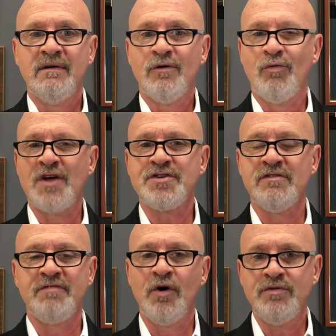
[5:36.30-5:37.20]

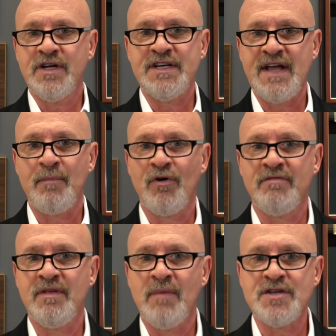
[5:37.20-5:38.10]
Russell Vought, condemner
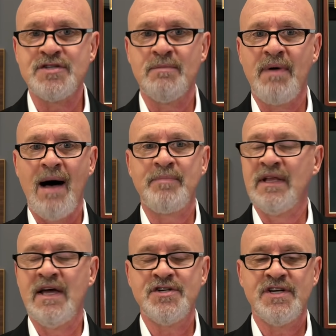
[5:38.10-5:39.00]
of the Muslim
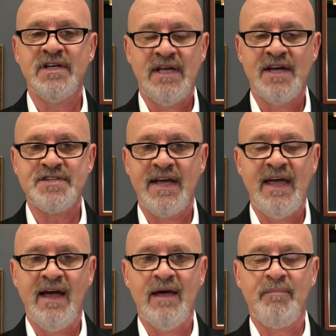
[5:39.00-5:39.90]
population. Yes, I
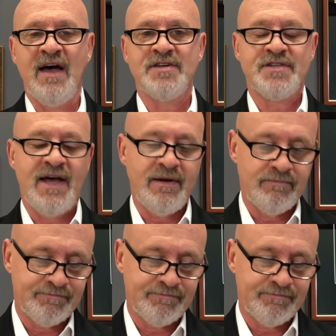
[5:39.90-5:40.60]
can't get past that.